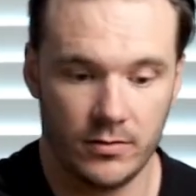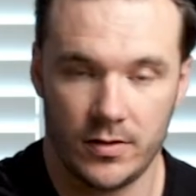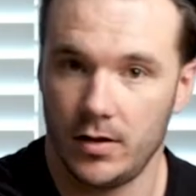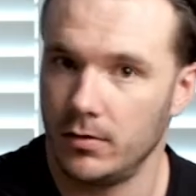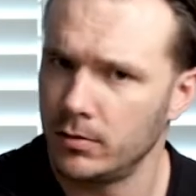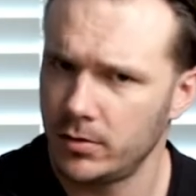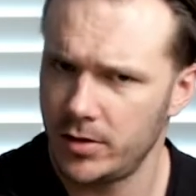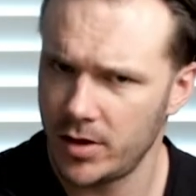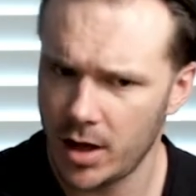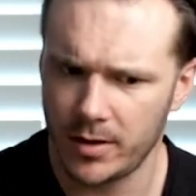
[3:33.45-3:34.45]
So good
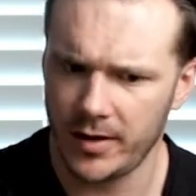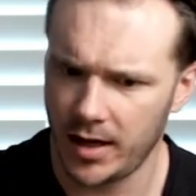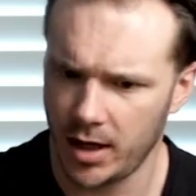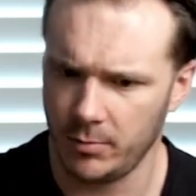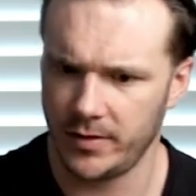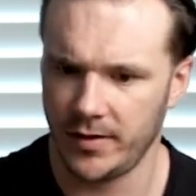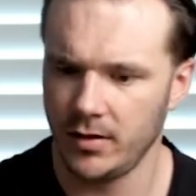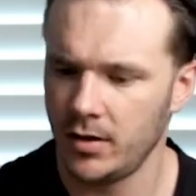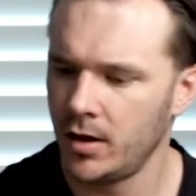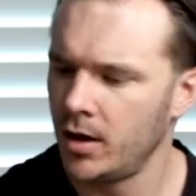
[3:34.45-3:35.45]
job on that, Ableton.
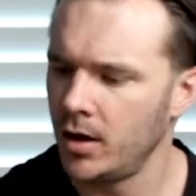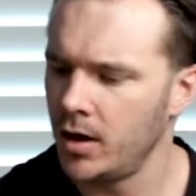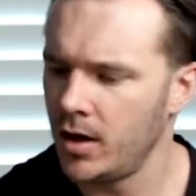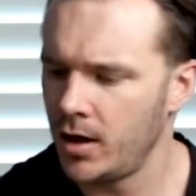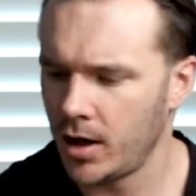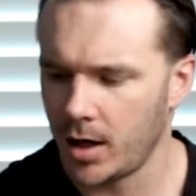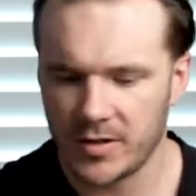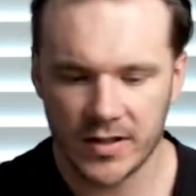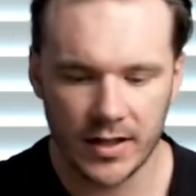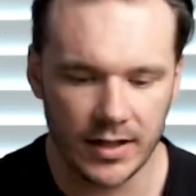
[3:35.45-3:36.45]
I'm
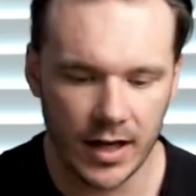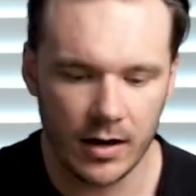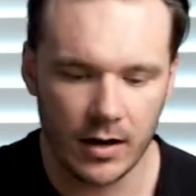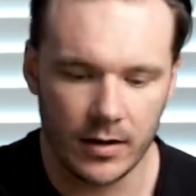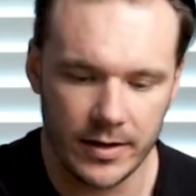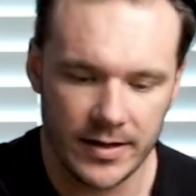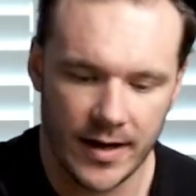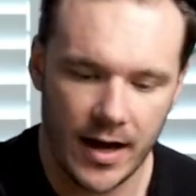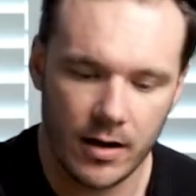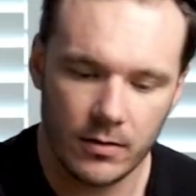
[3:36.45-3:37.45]
just going to get all these
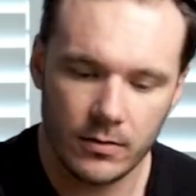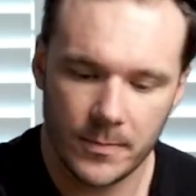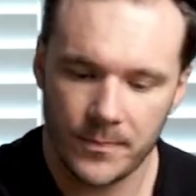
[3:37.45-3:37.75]
out,